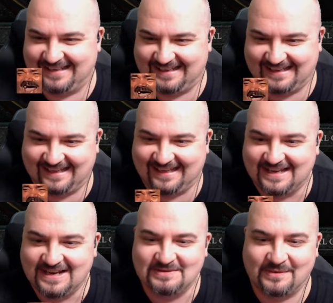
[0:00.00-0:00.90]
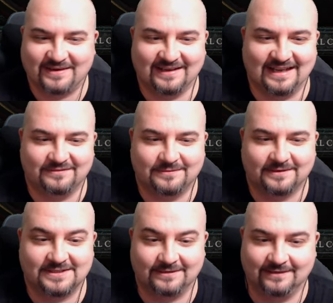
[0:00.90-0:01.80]
What we got left?
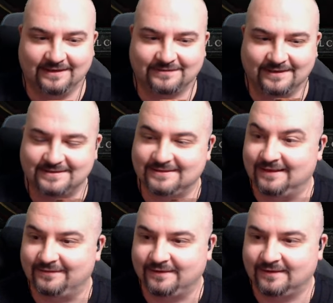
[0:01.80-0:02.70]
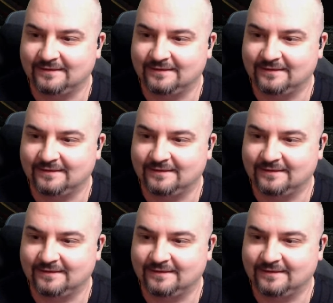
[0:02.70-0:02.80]
Got two left, guys. Two left, yeah.